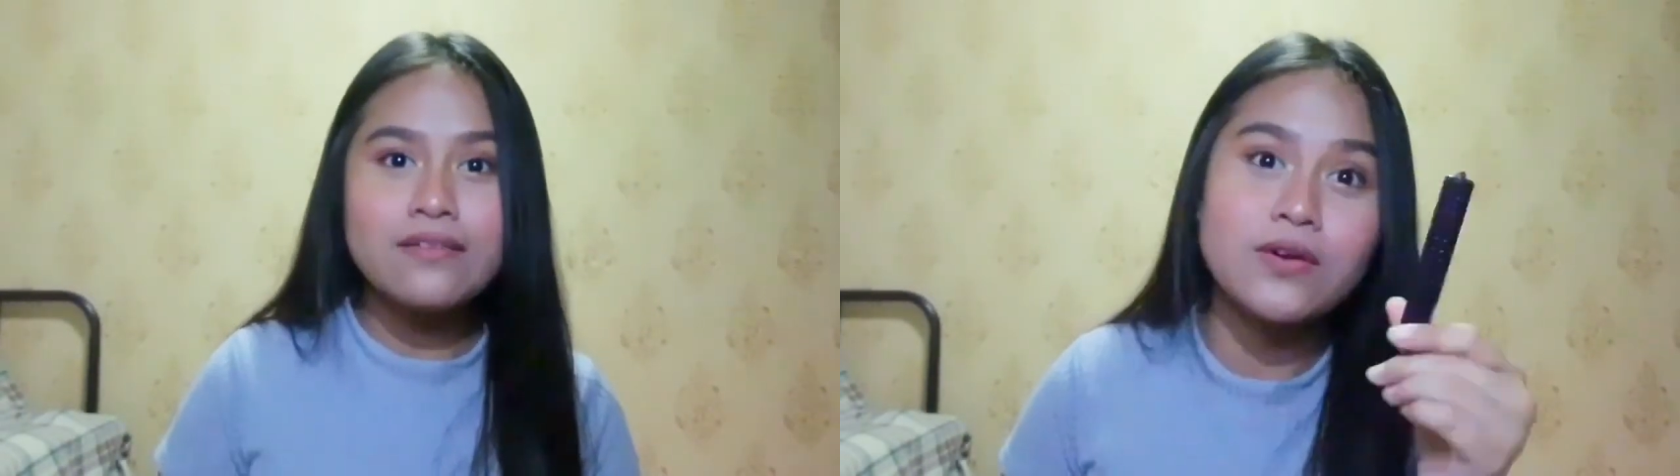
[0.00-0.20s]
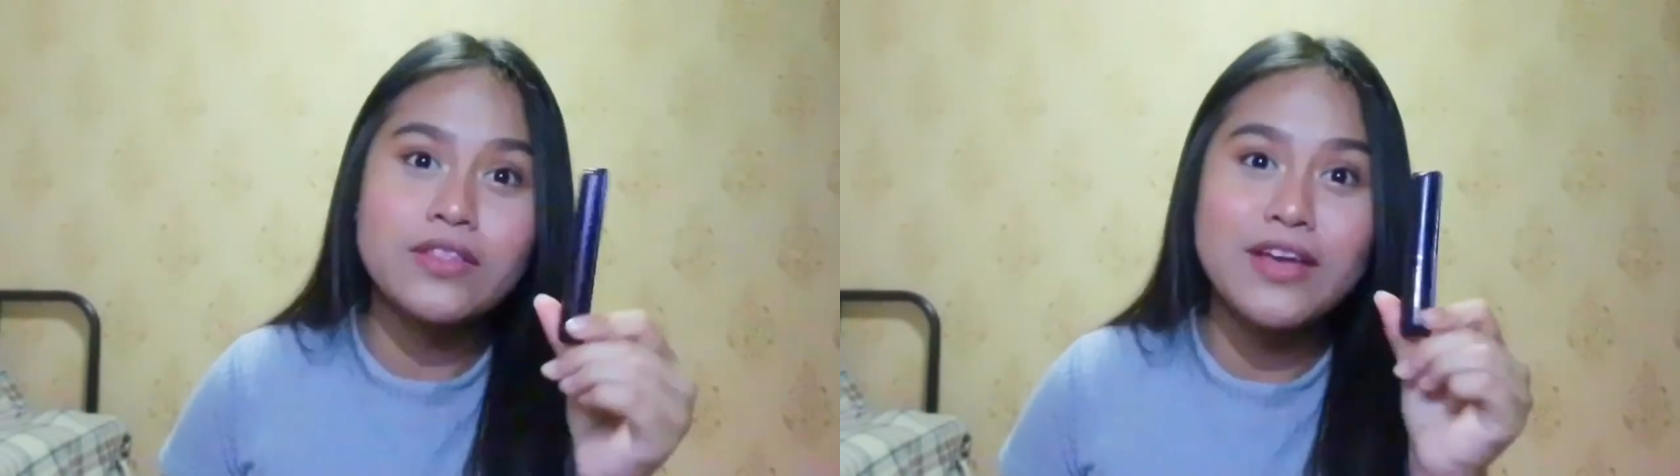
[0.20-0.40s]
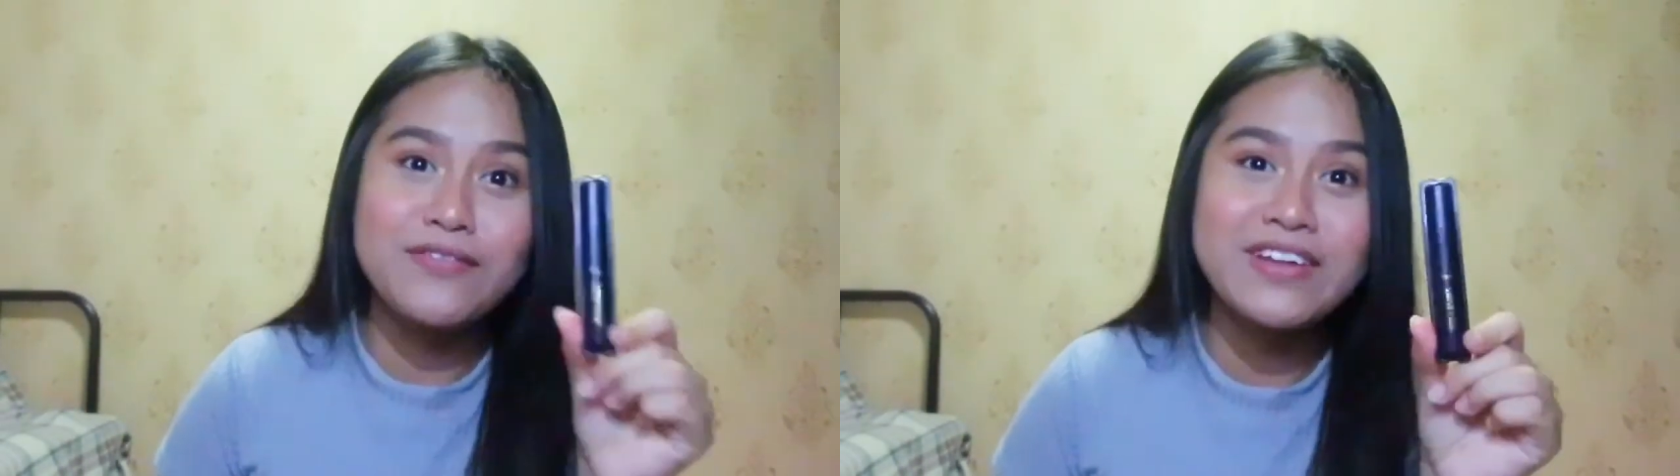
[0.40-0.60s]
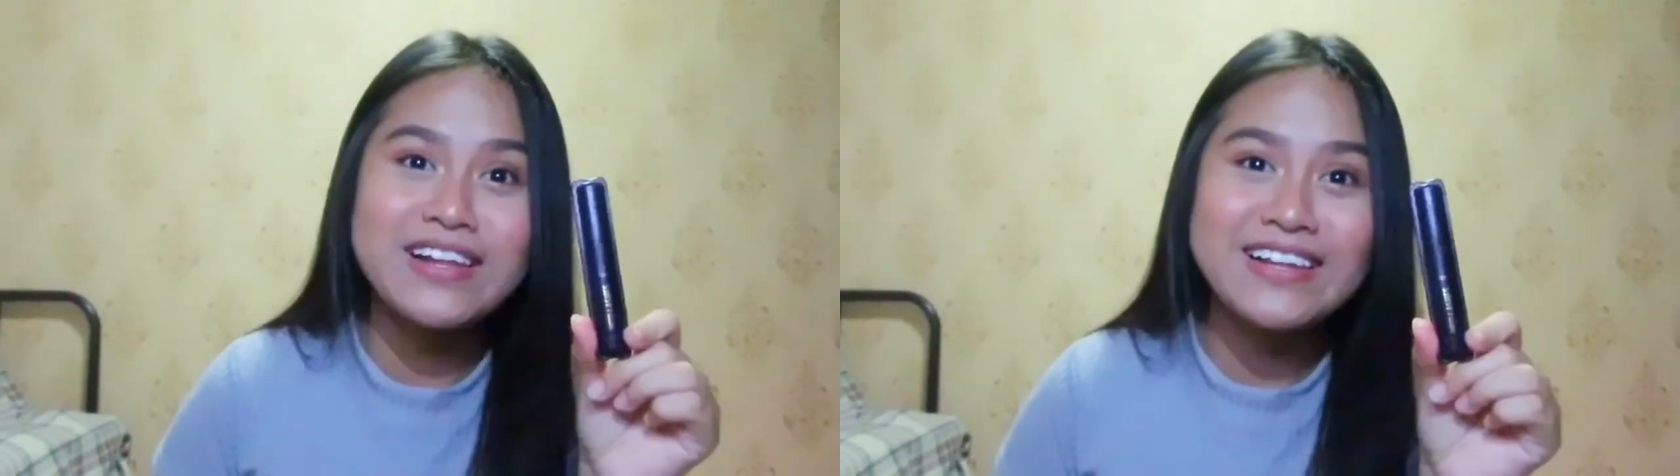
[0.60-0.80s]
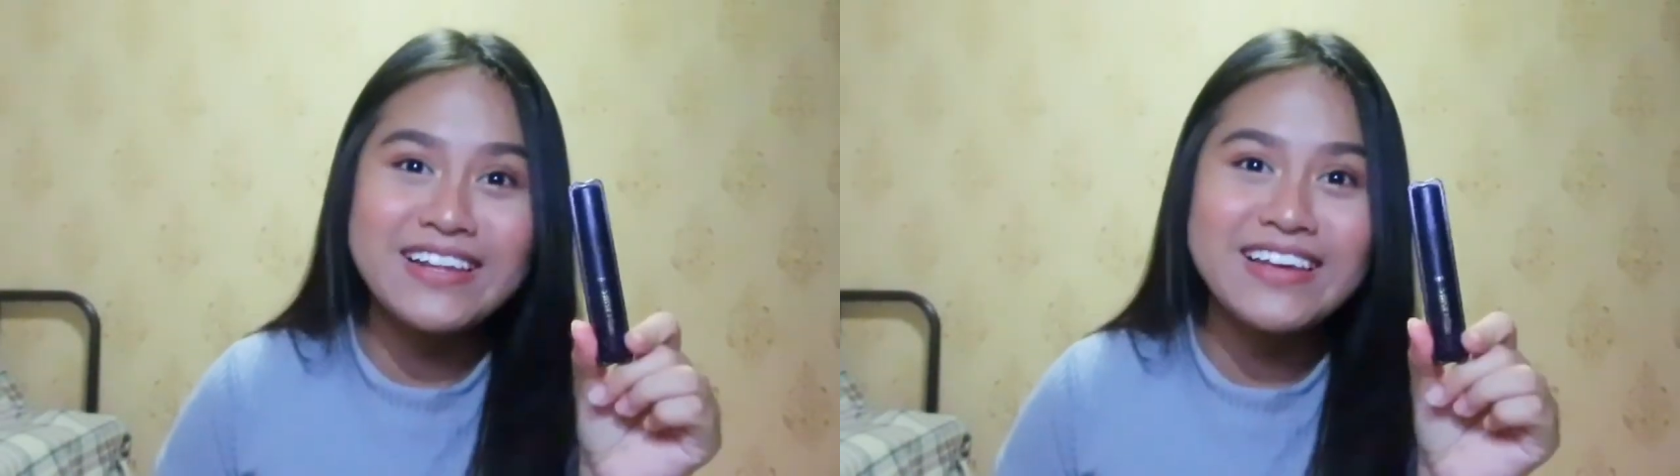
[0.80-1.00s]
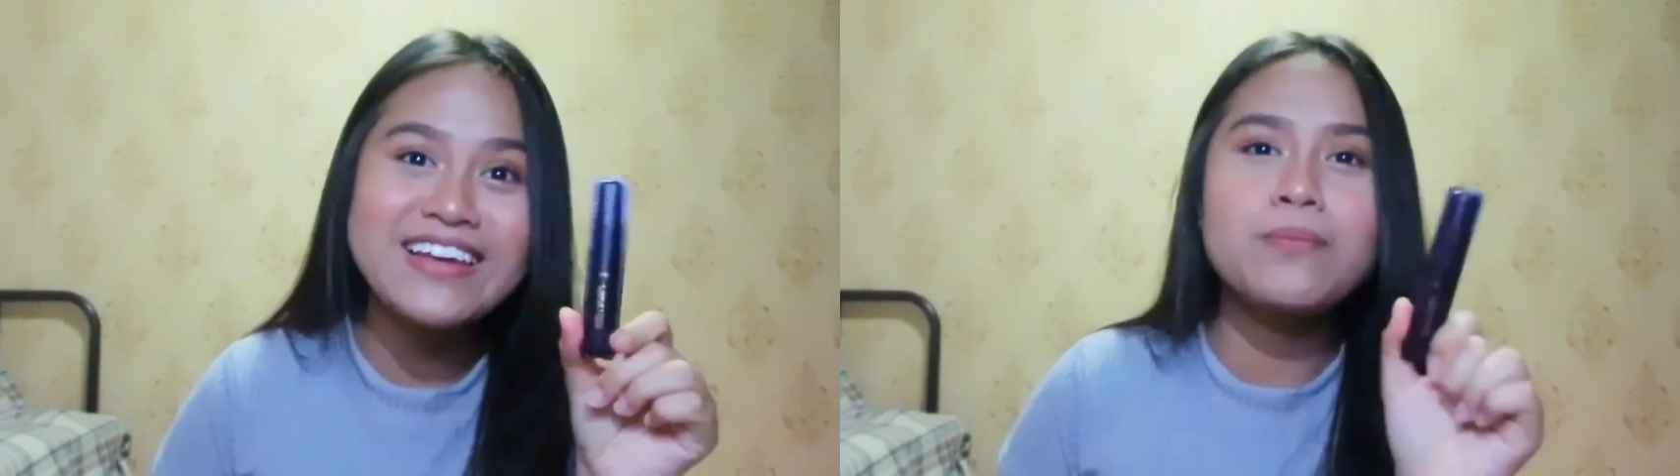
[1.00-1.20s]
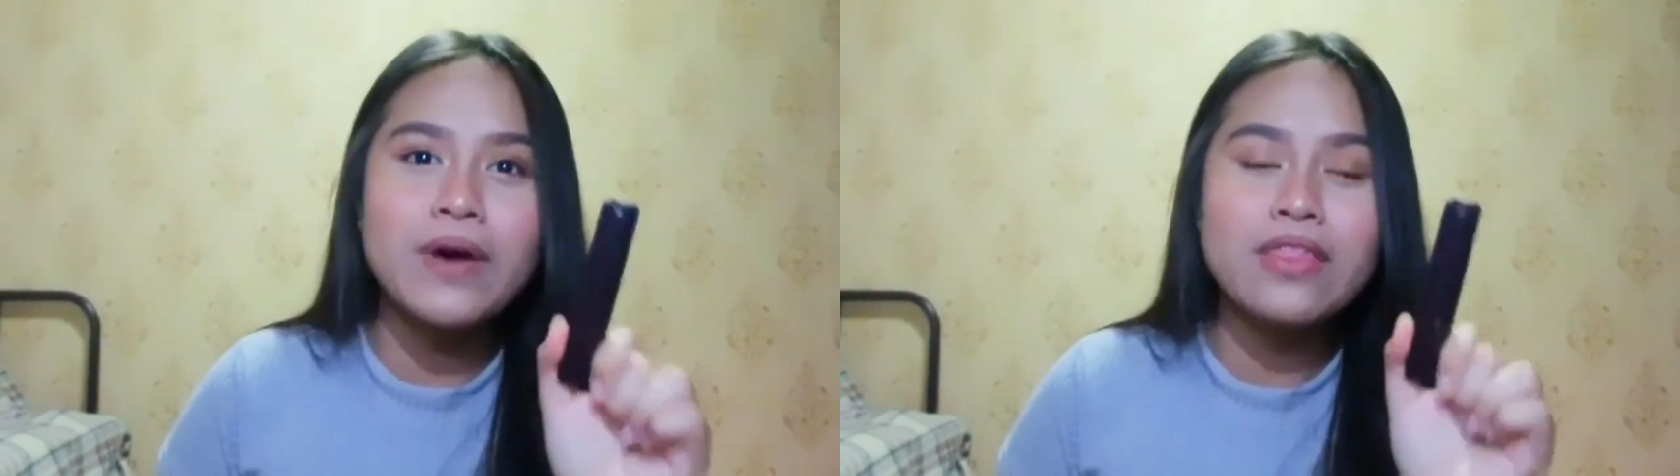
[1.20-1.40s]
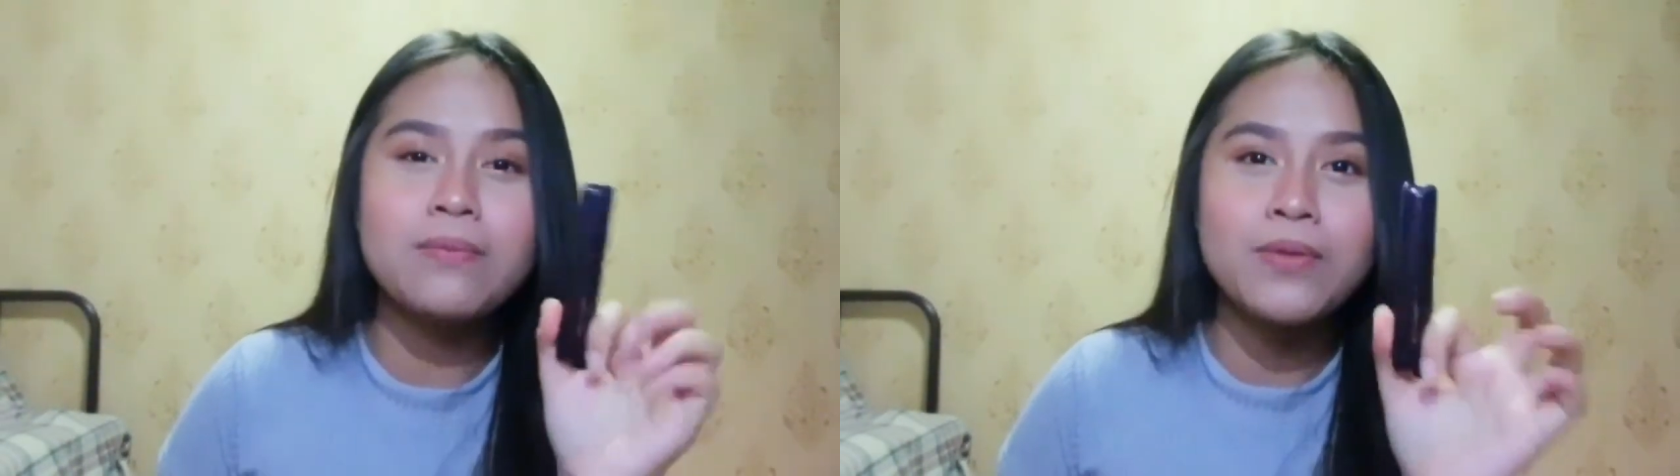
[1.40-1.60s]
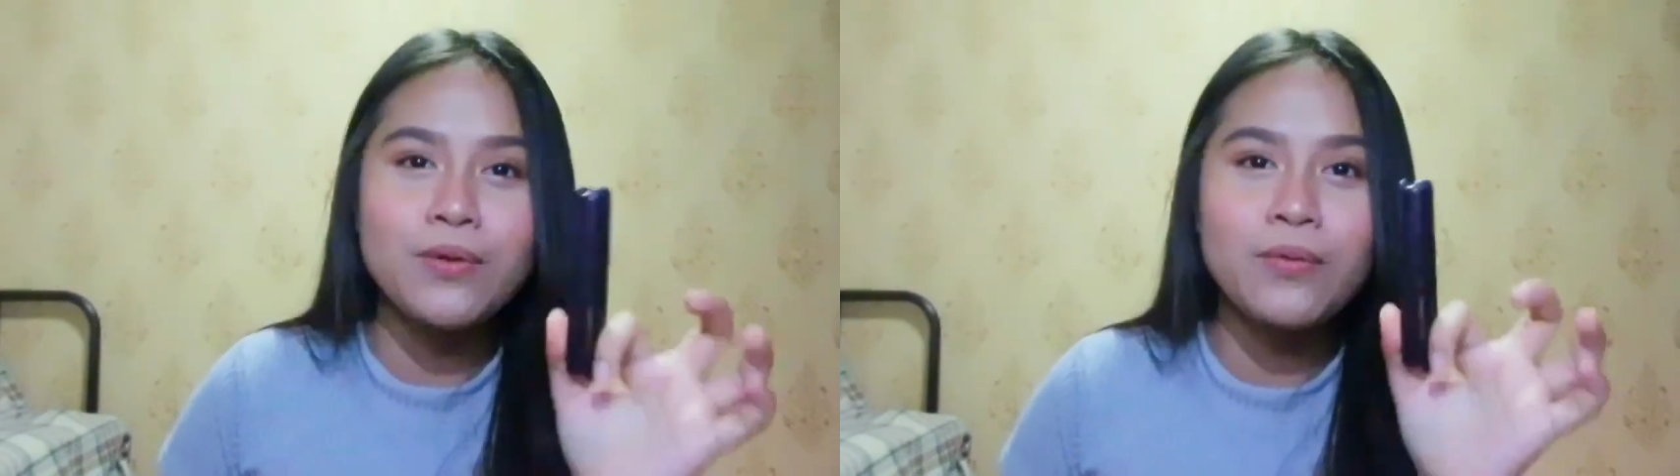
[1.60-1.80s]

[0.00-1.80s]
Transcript: I'll definitely buy the big